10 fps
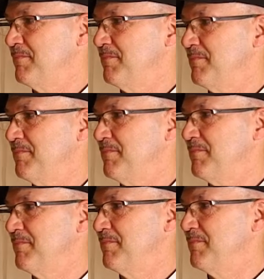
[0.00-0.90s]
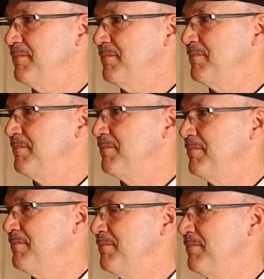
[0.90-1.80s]

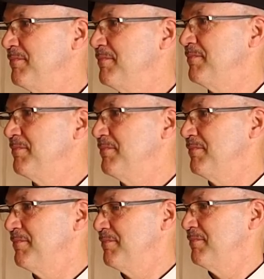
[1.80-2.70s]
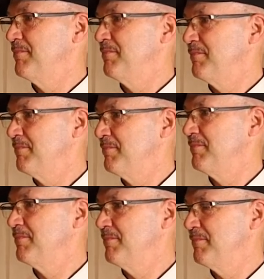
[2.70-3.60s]

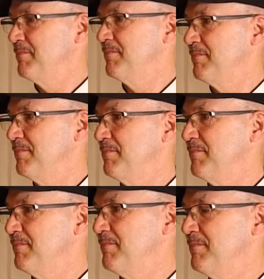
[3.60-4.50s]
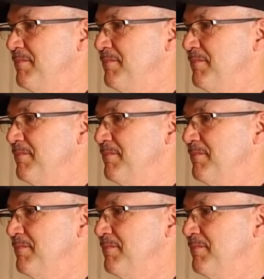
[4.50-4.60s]
The person shown says nothing.